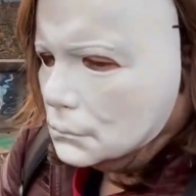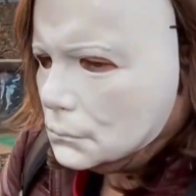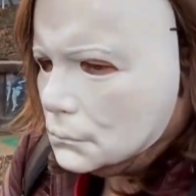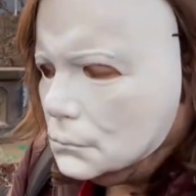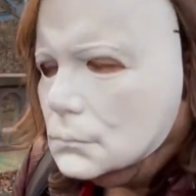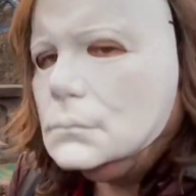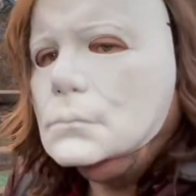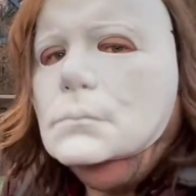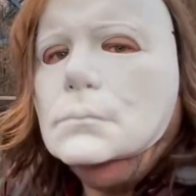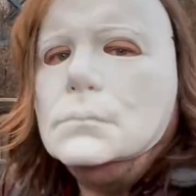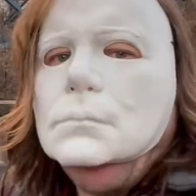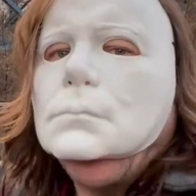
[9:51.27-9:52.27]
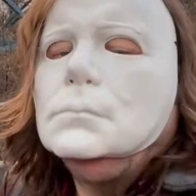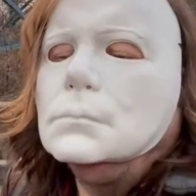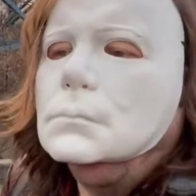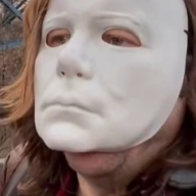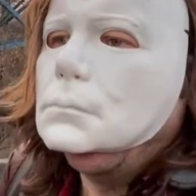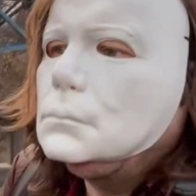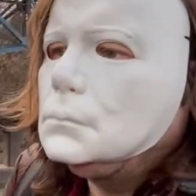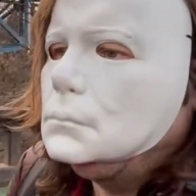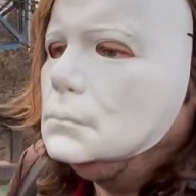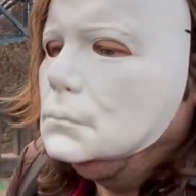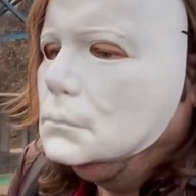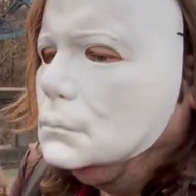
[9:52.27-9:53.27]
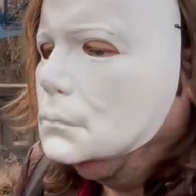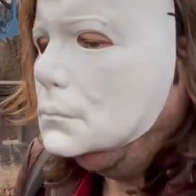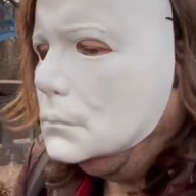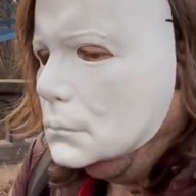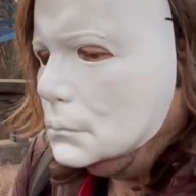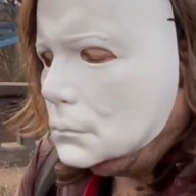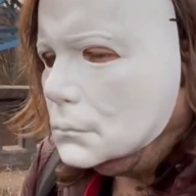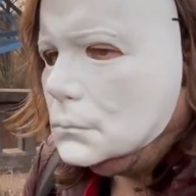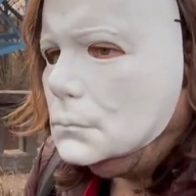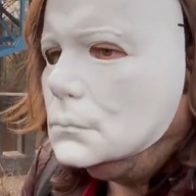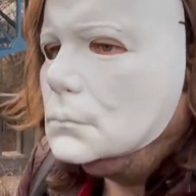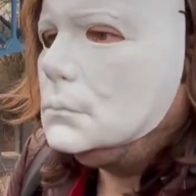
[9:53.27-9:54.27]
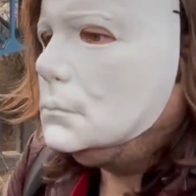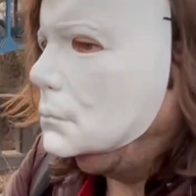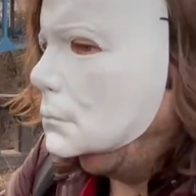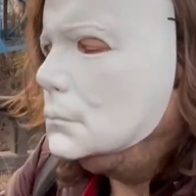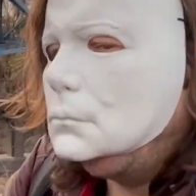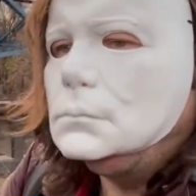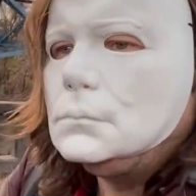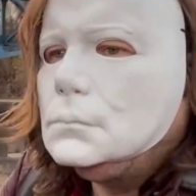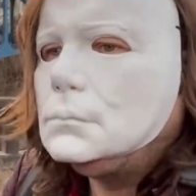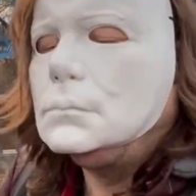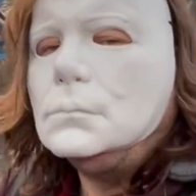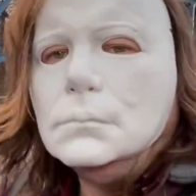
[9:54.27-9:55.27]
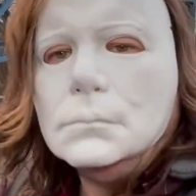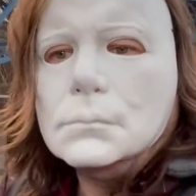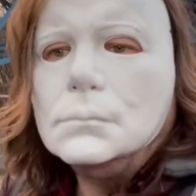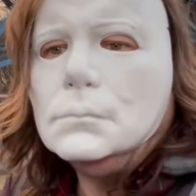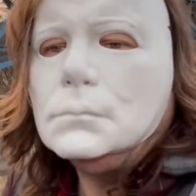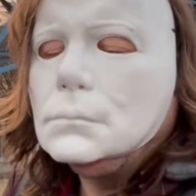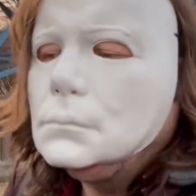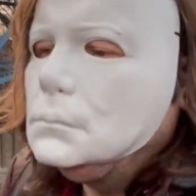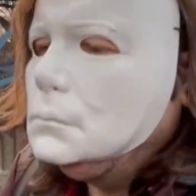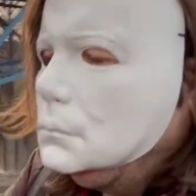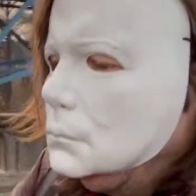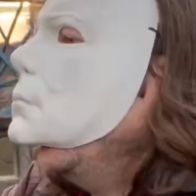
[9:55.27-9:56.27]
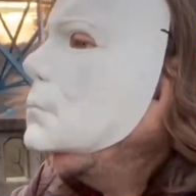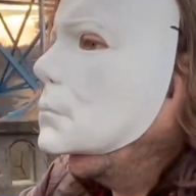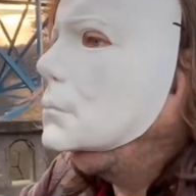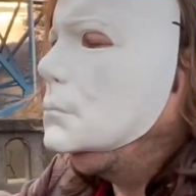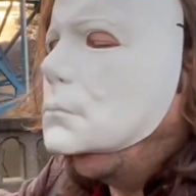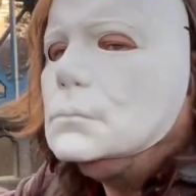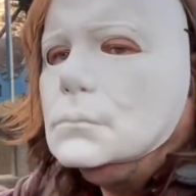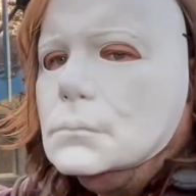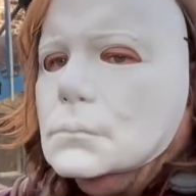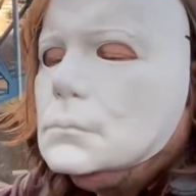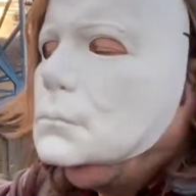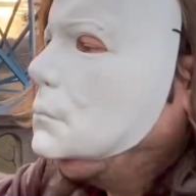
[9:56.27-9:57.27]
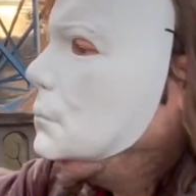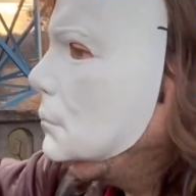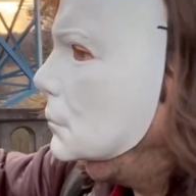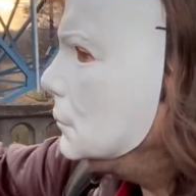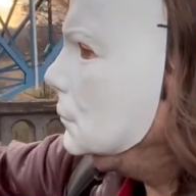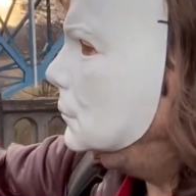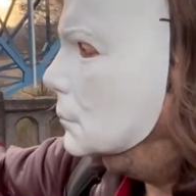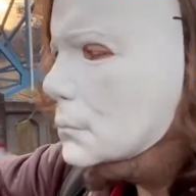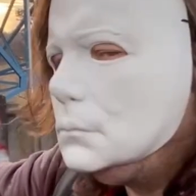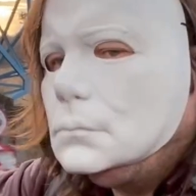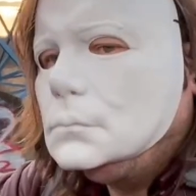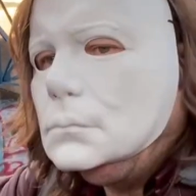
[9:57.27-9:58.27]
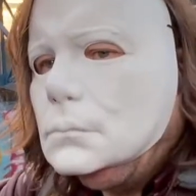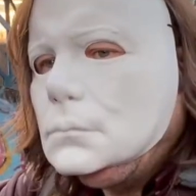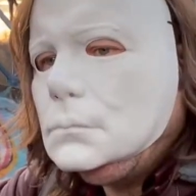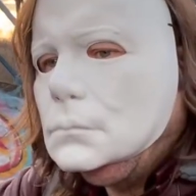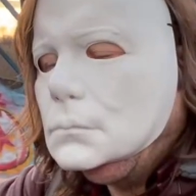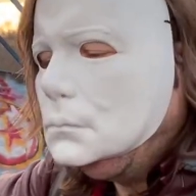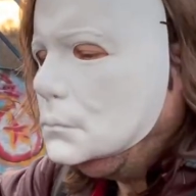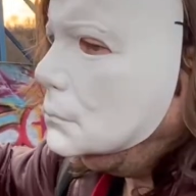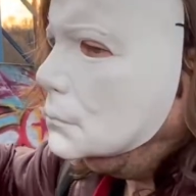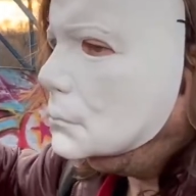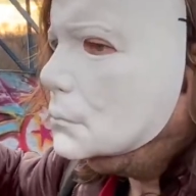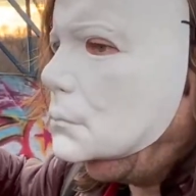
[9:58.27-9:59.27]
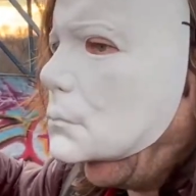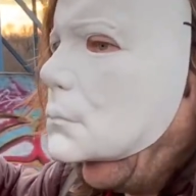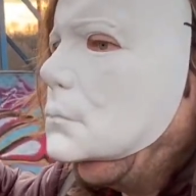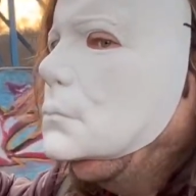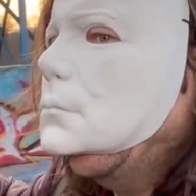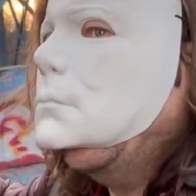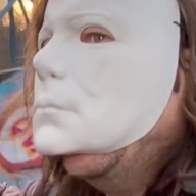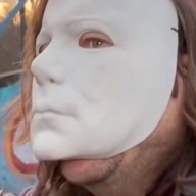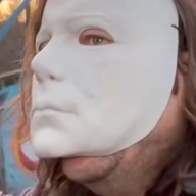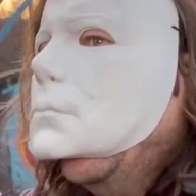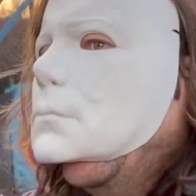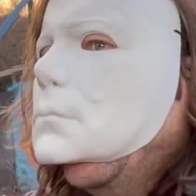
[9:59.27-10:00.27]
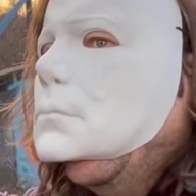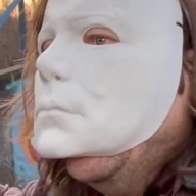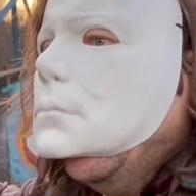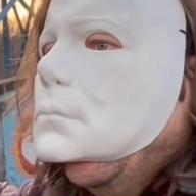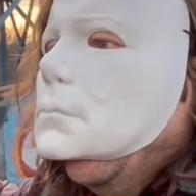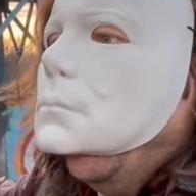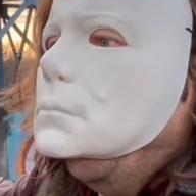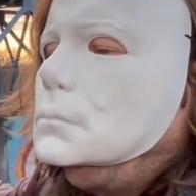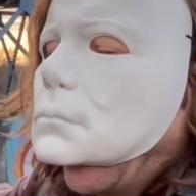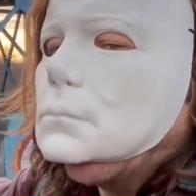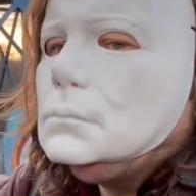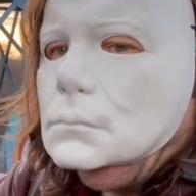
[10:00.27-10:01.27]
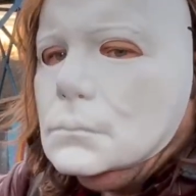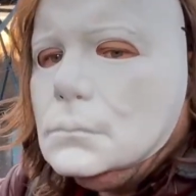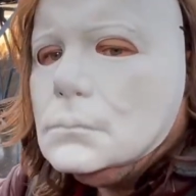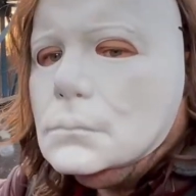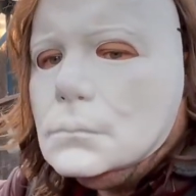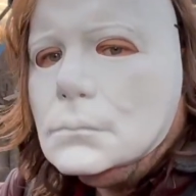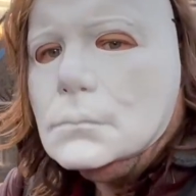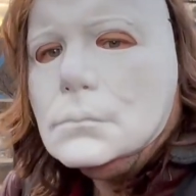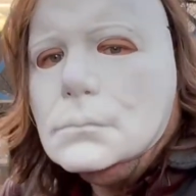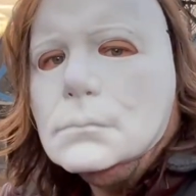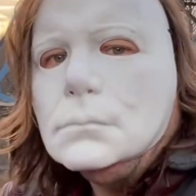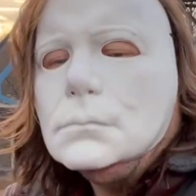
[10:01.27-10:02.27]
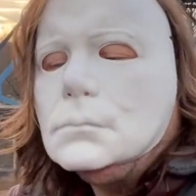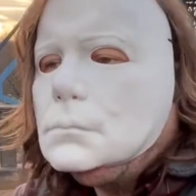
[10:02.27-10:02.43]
Don't know how bad it was. Don't know if it was just a fender bender. Don't know if the bus had jumped over the bridge or had minor injuries to the students